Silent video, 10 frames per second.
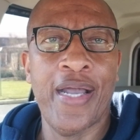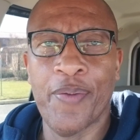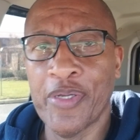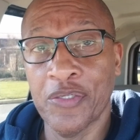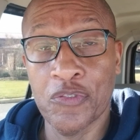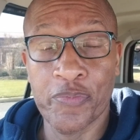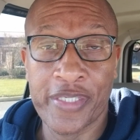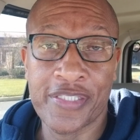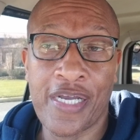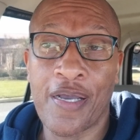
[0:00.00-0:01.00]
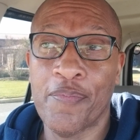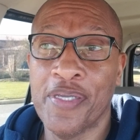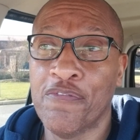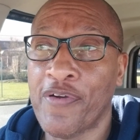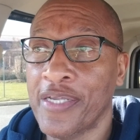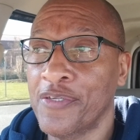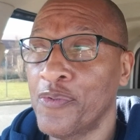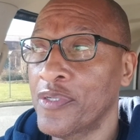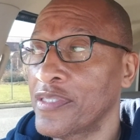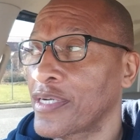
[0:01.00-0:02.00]
I may lose my job. If I
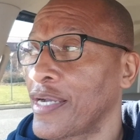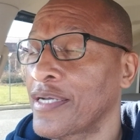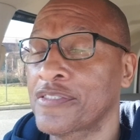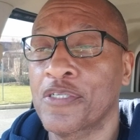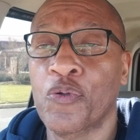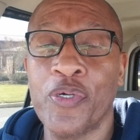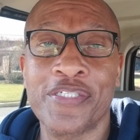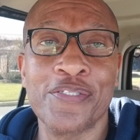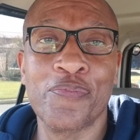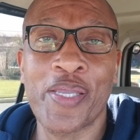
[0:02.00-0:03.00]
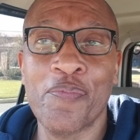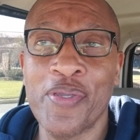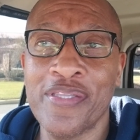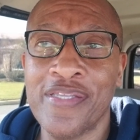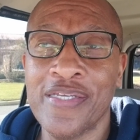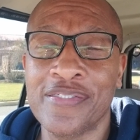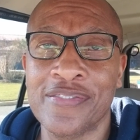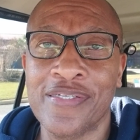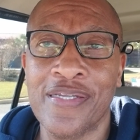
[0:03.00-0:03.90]
do it, the consequences may be this.